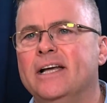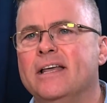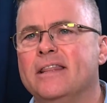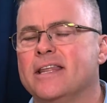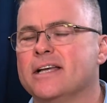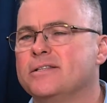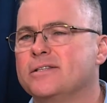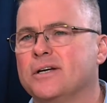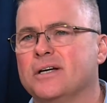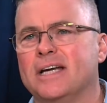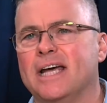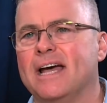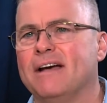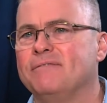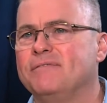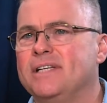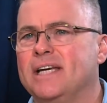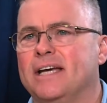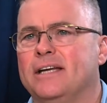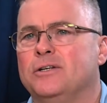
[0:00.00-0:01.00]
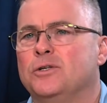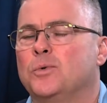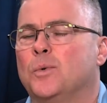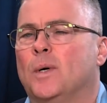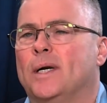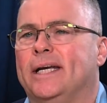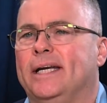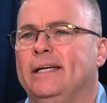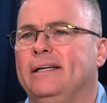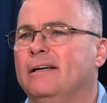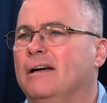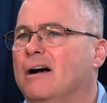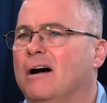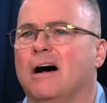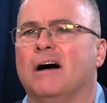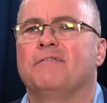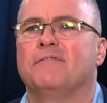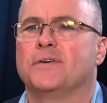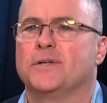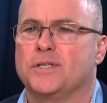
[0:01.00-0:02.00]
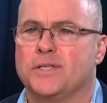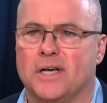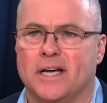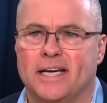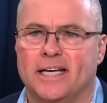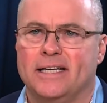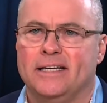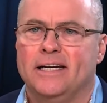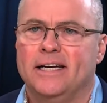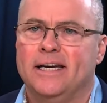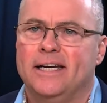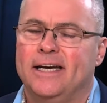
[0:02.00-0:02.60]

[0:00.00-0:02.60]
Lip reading: that's going to have 10, 20 offers on it.